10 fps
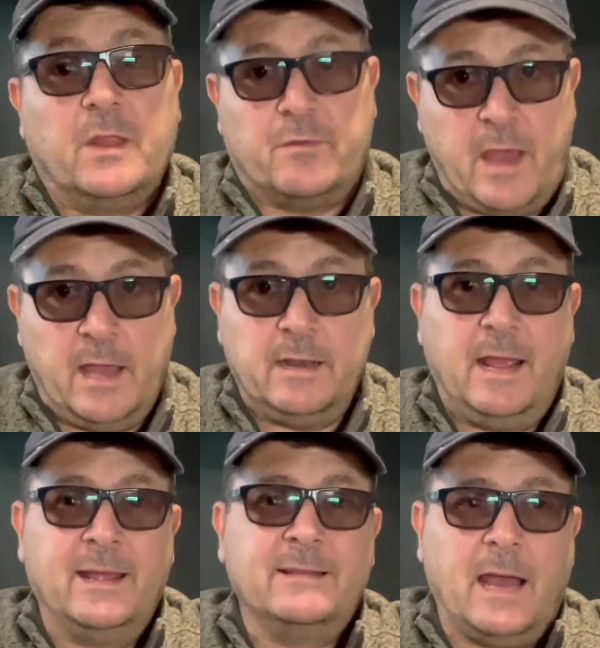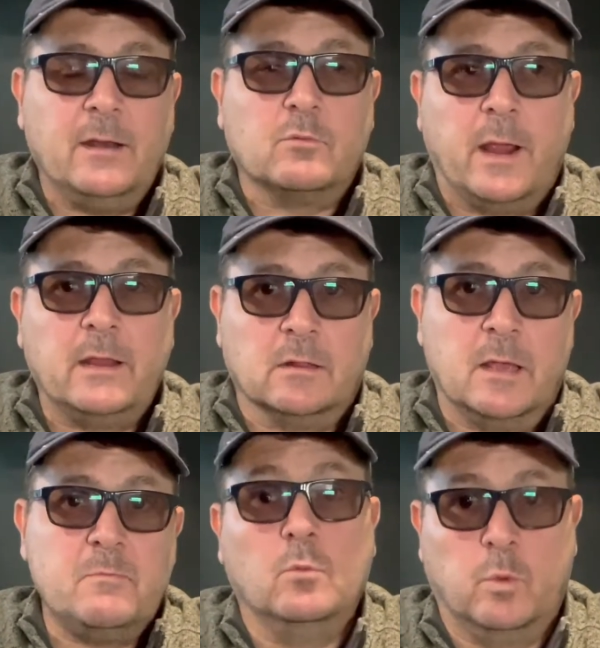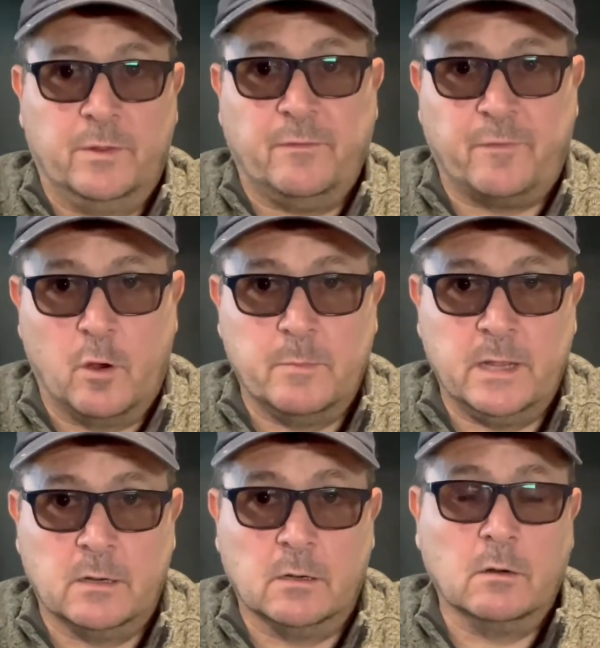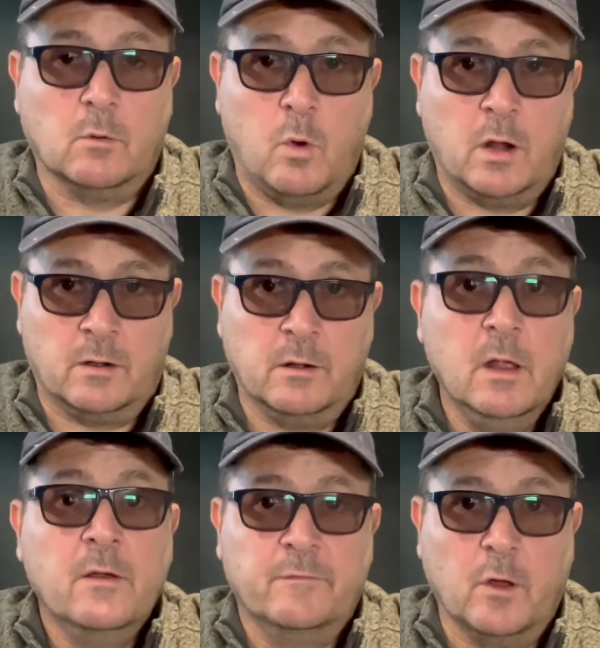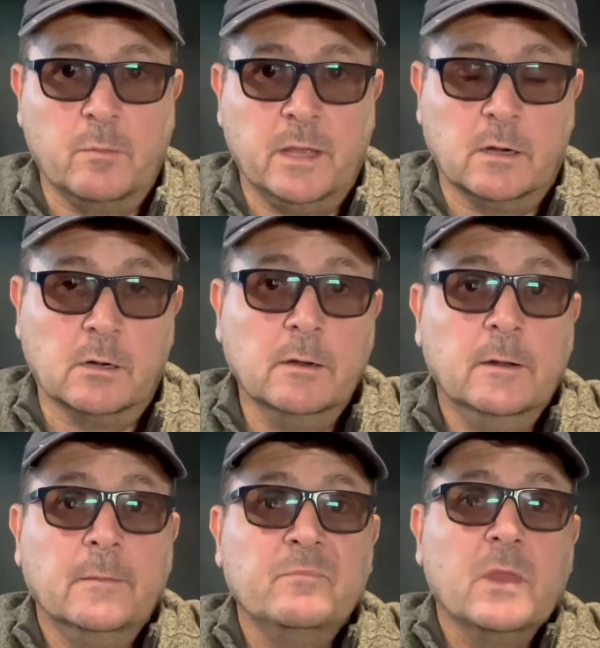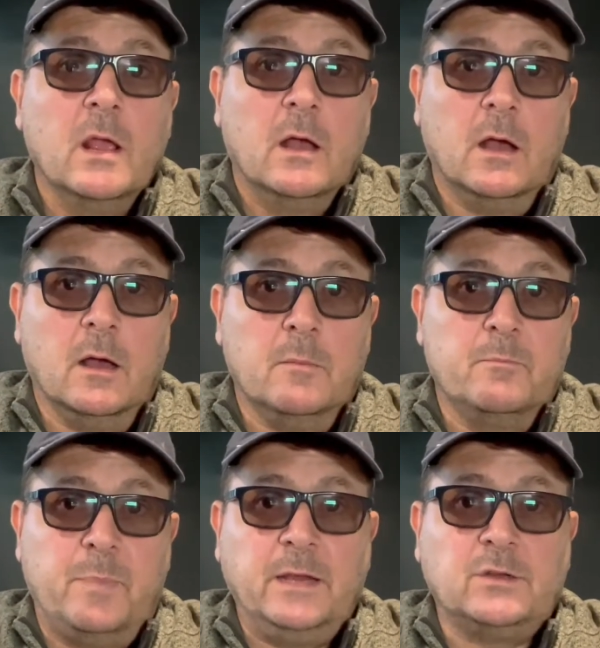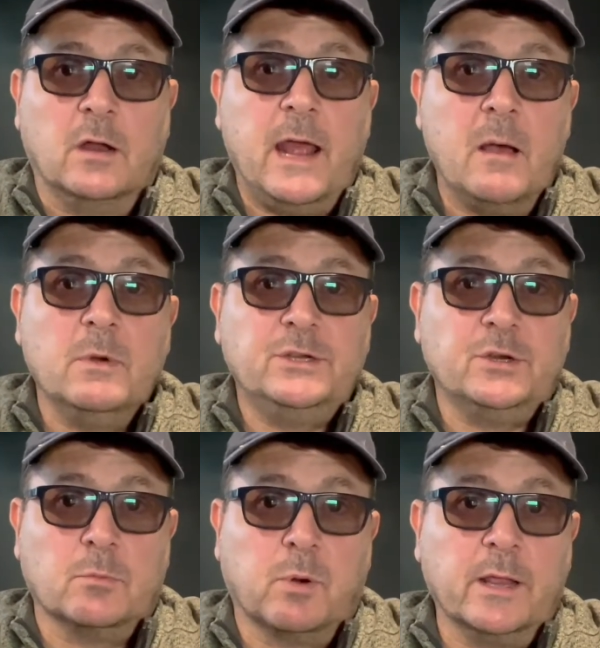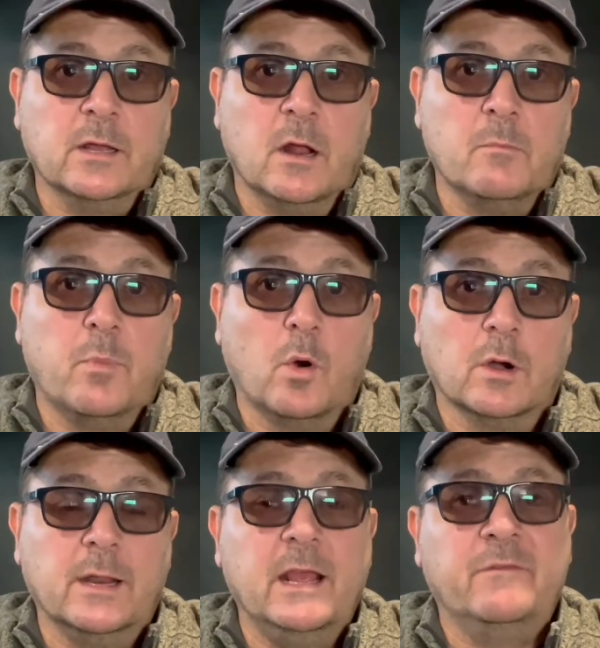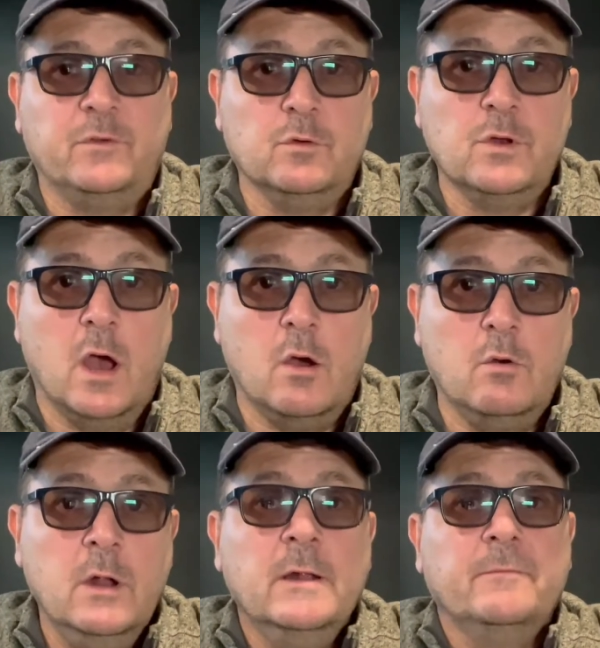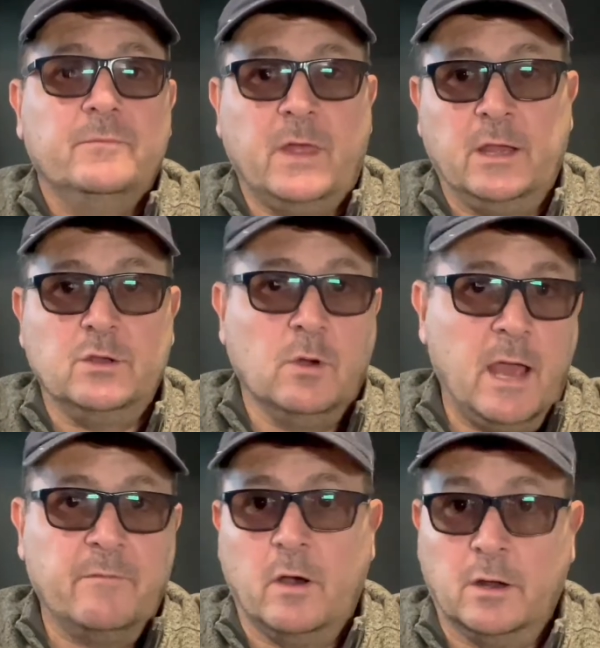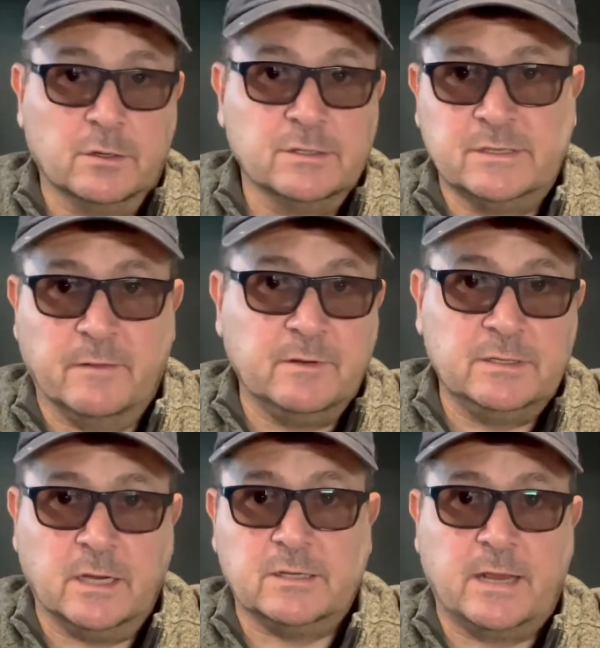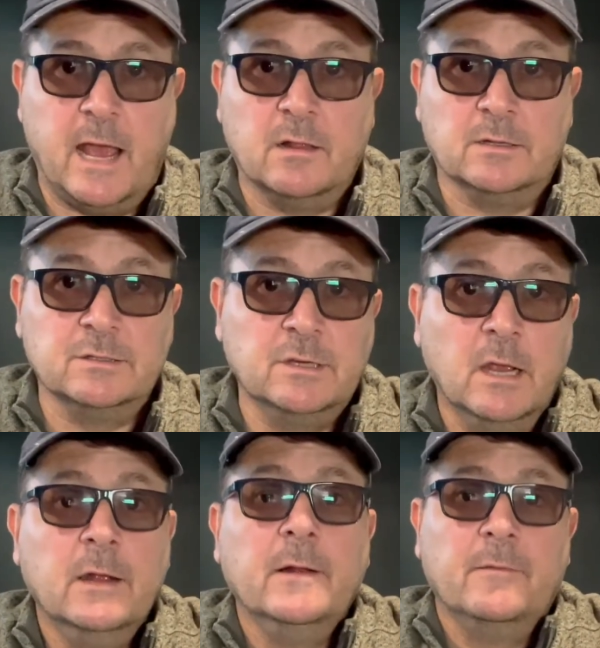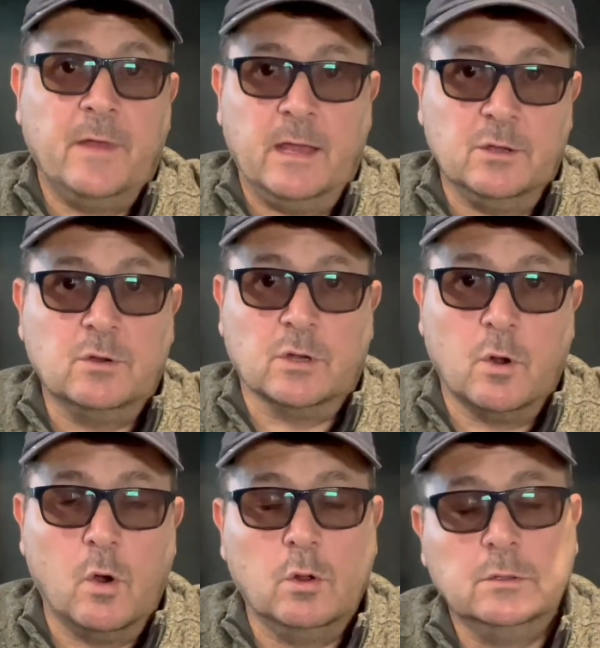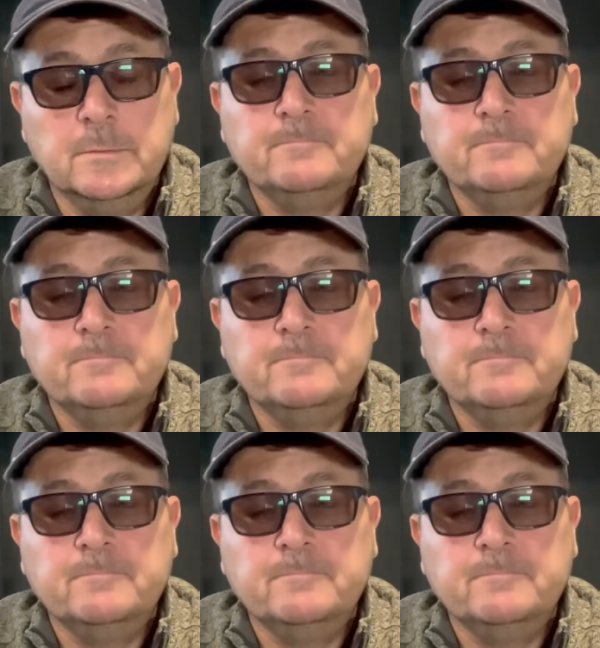That, and kind of regulate with a flow meter, a water flow meter, based on how much you're bringing on board. If you know that you have 176 gallons that you can hold,